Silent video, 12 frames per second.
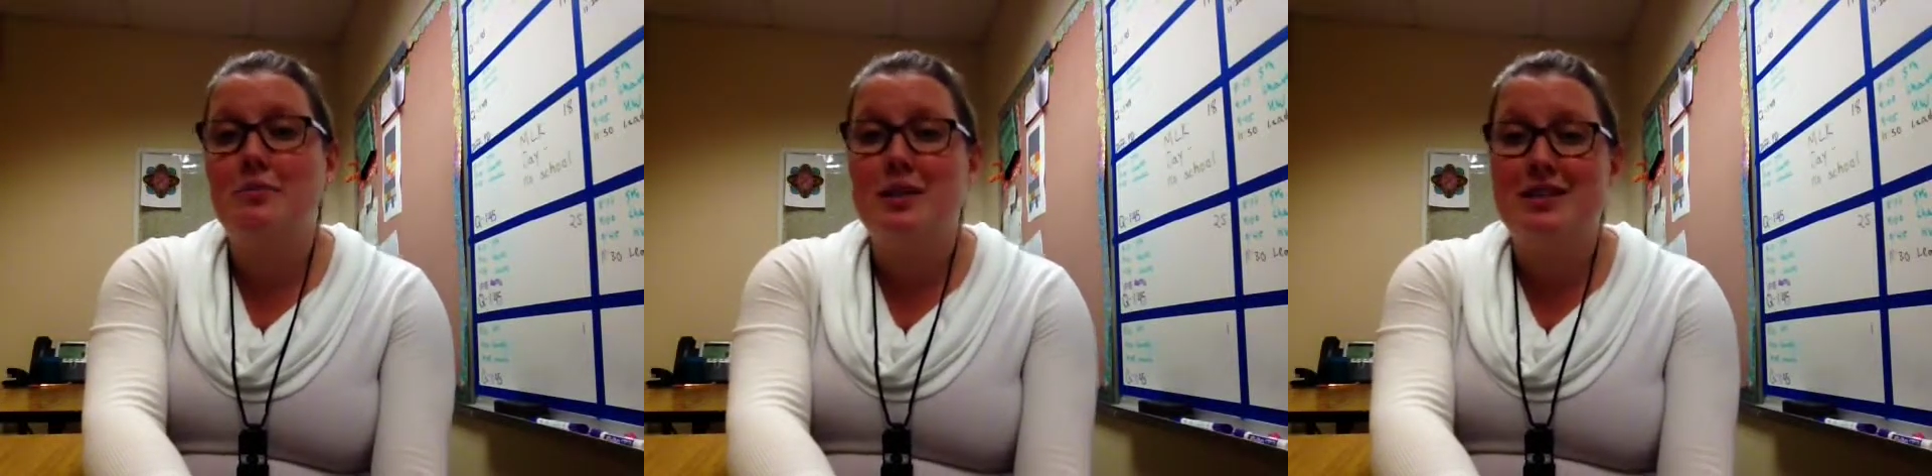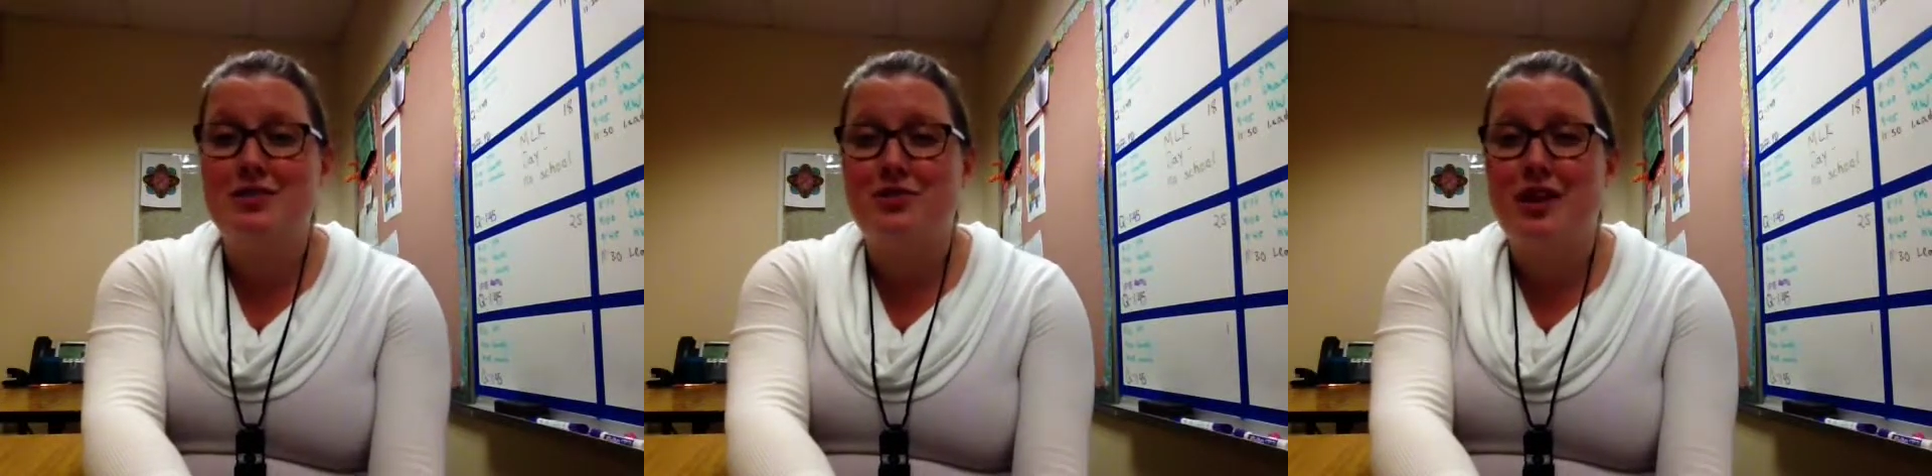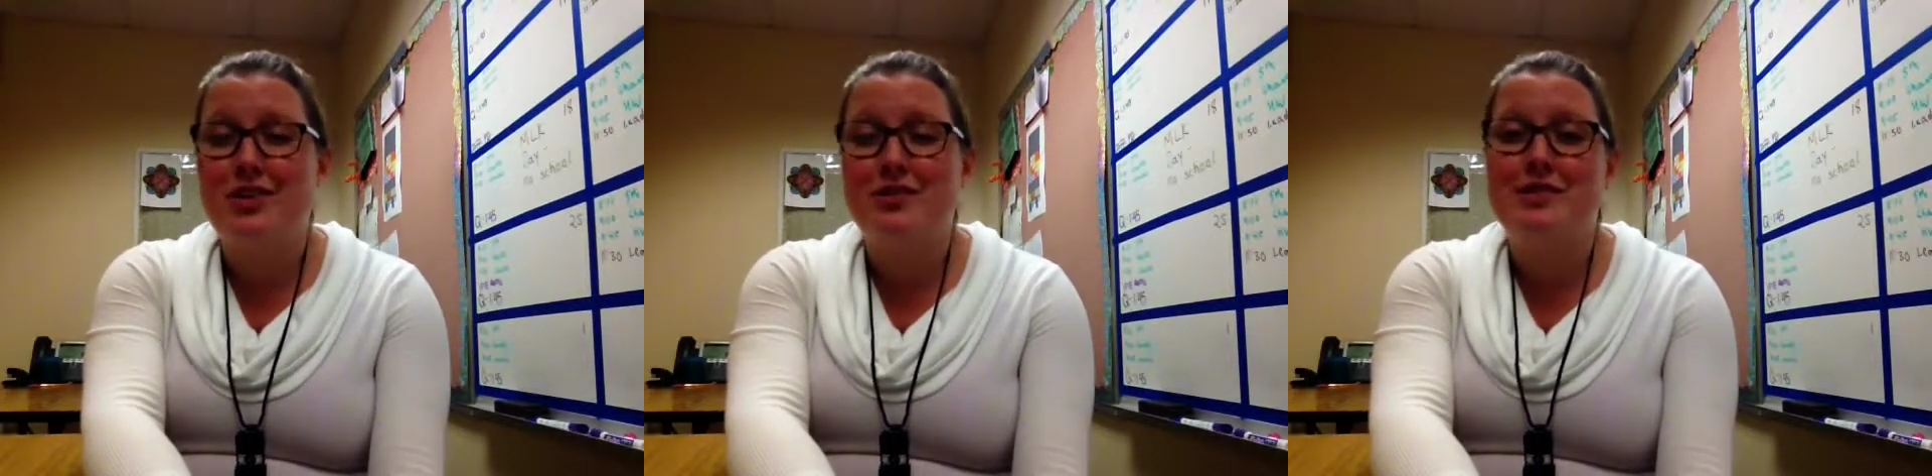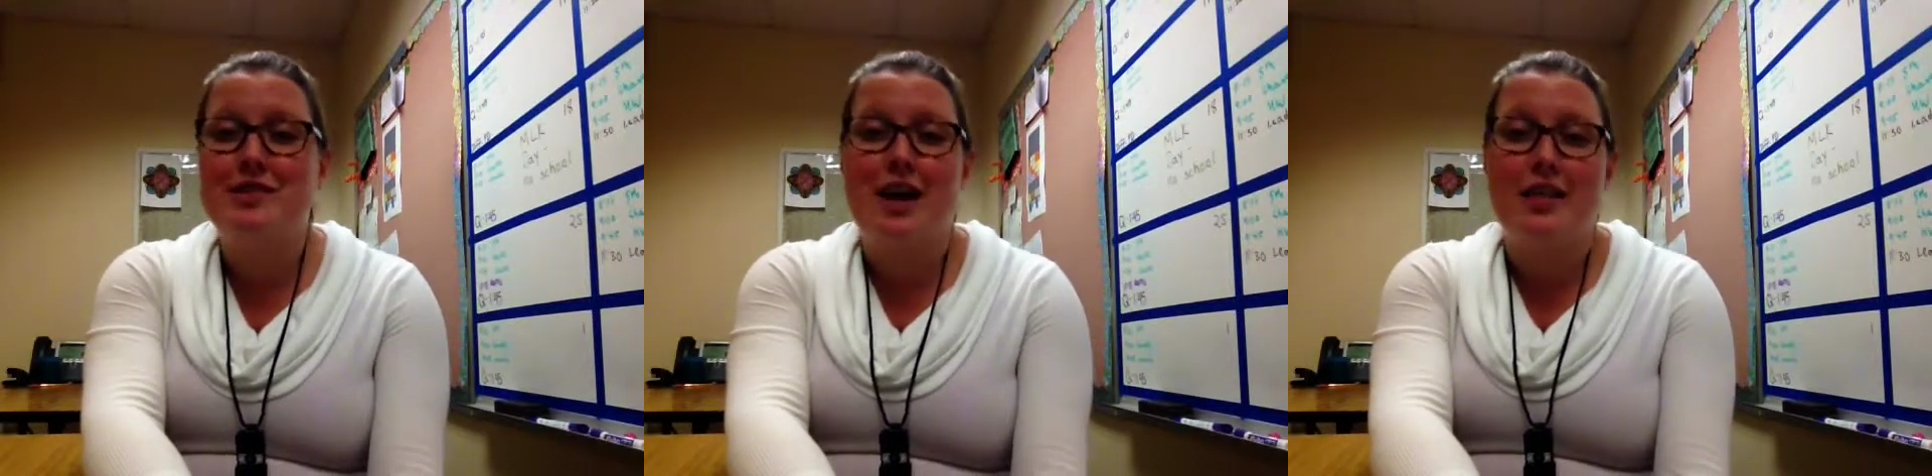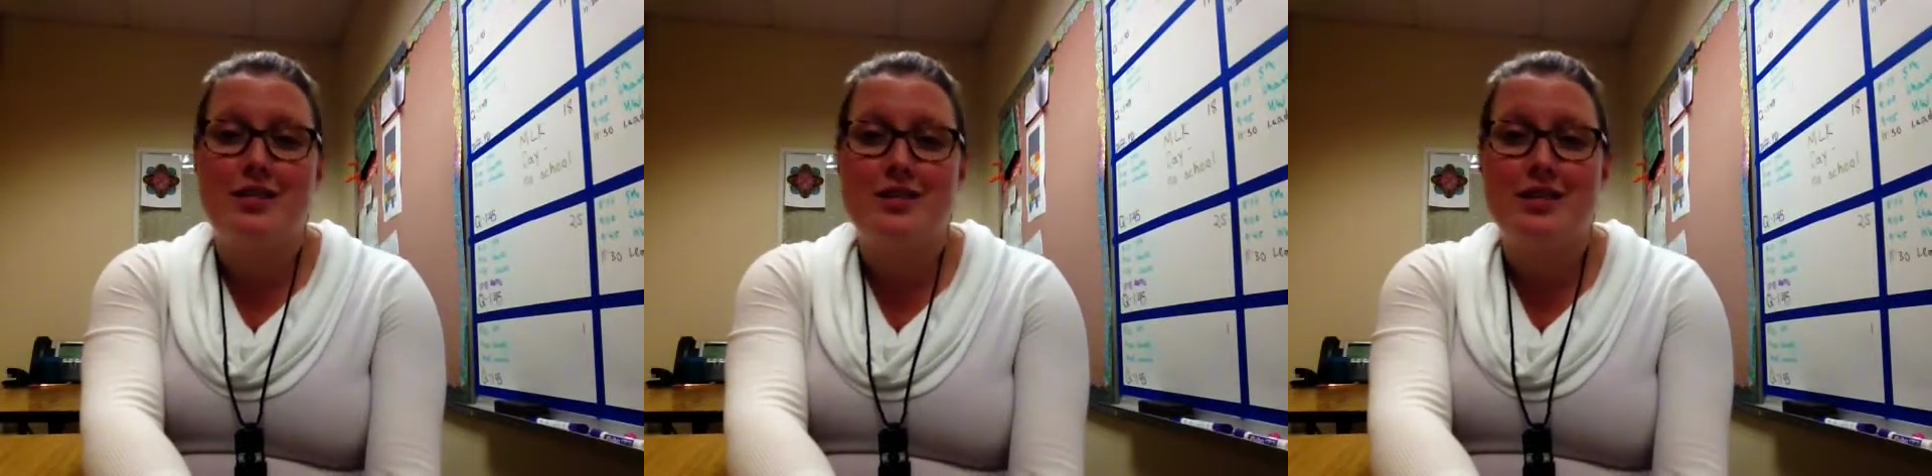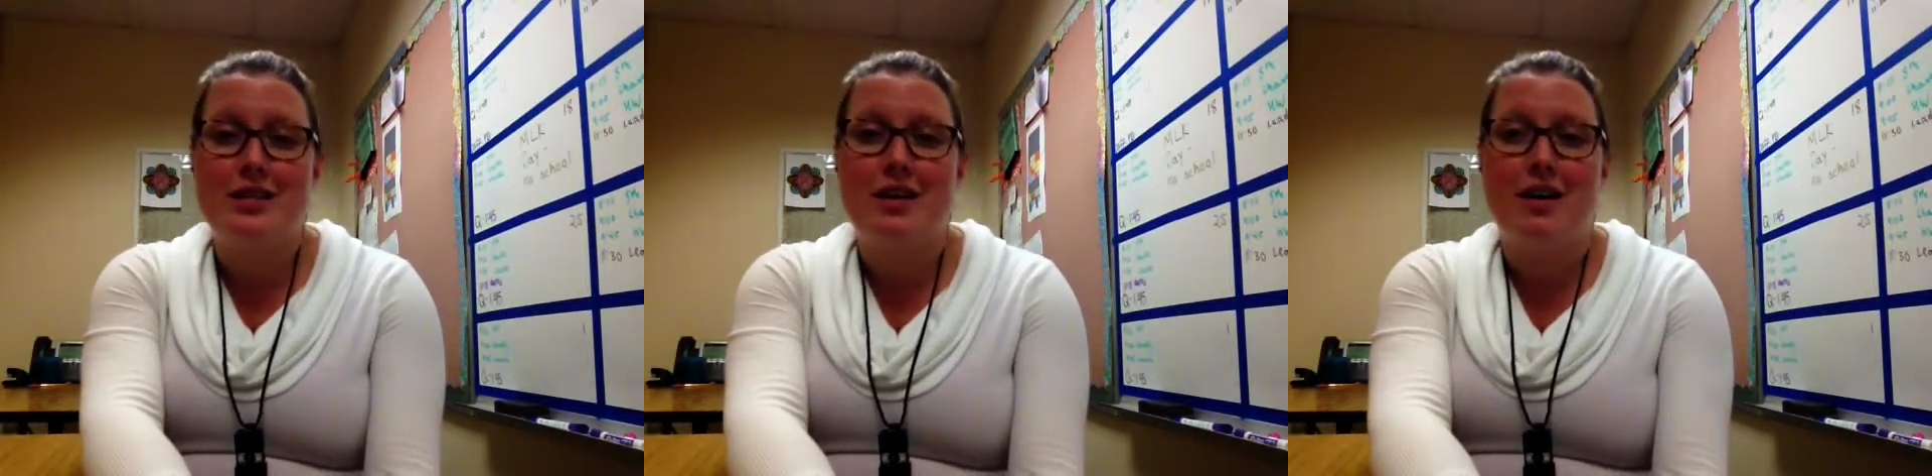administrators, other
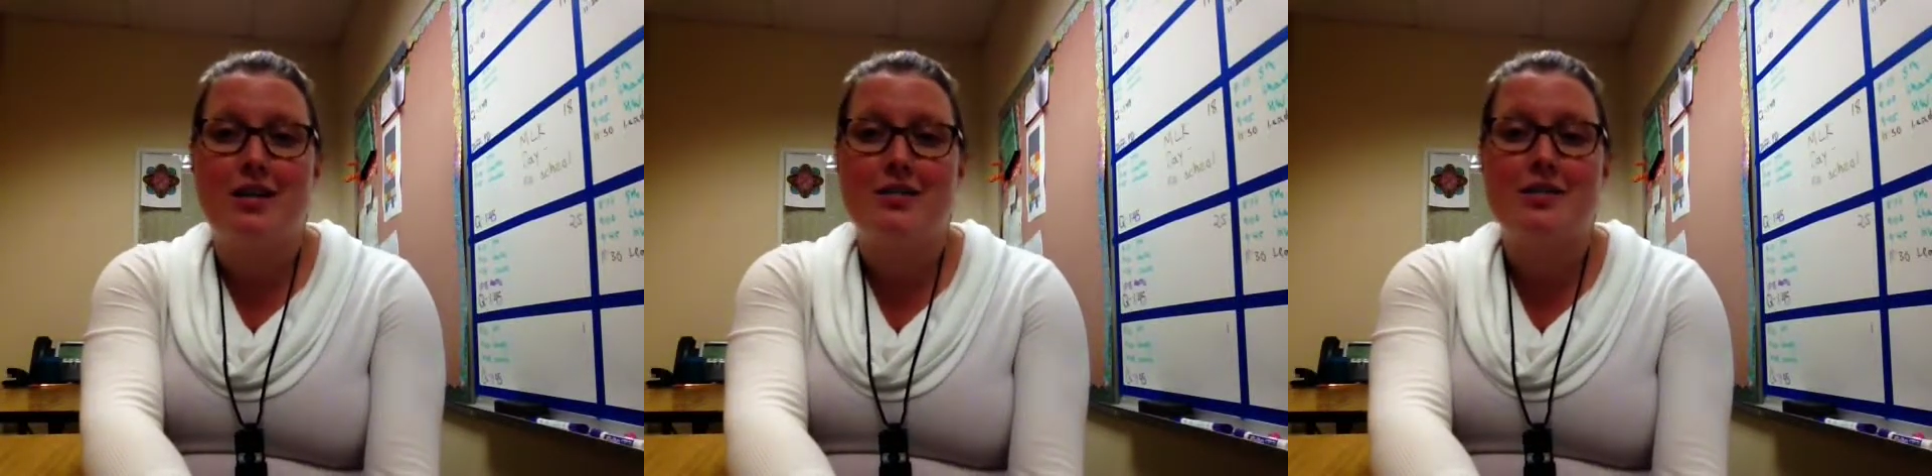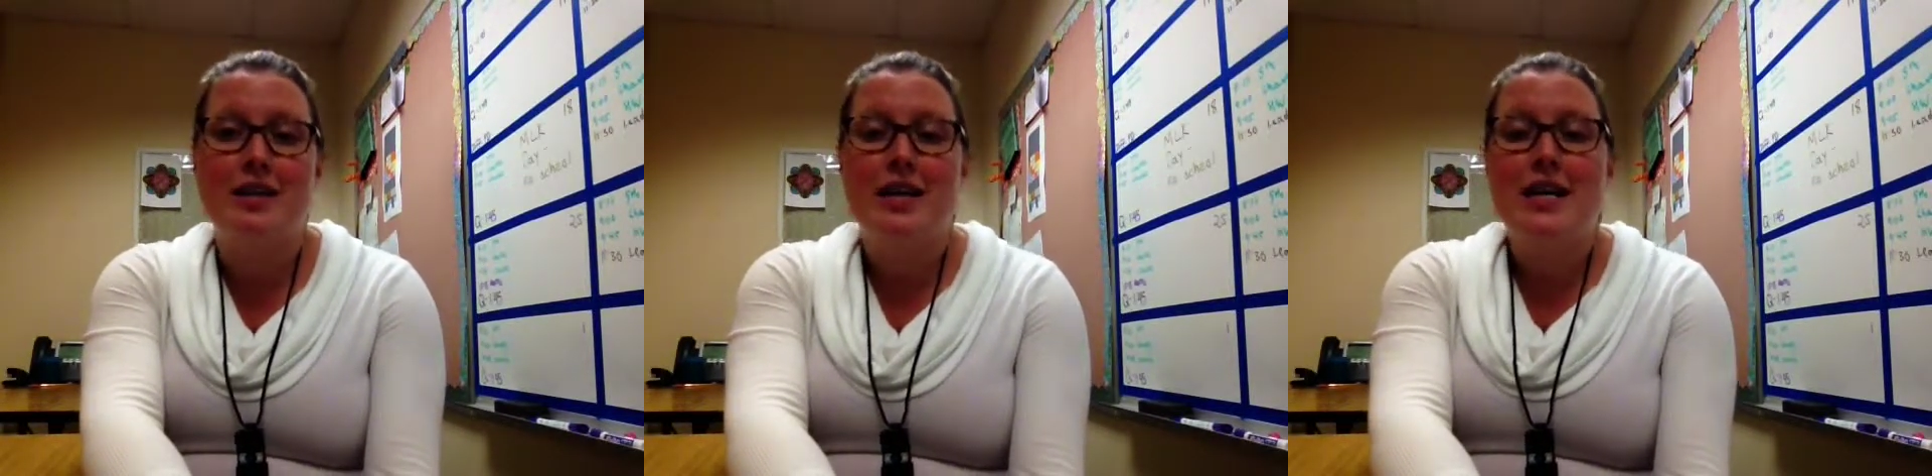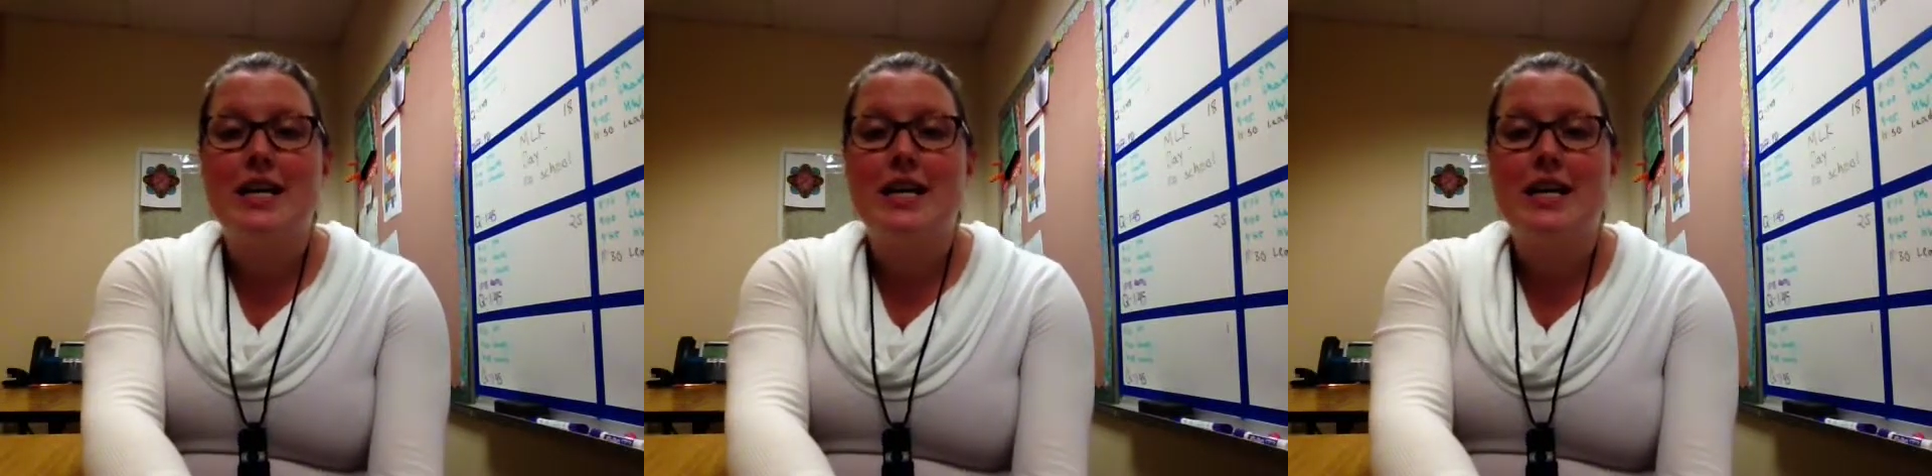DRs,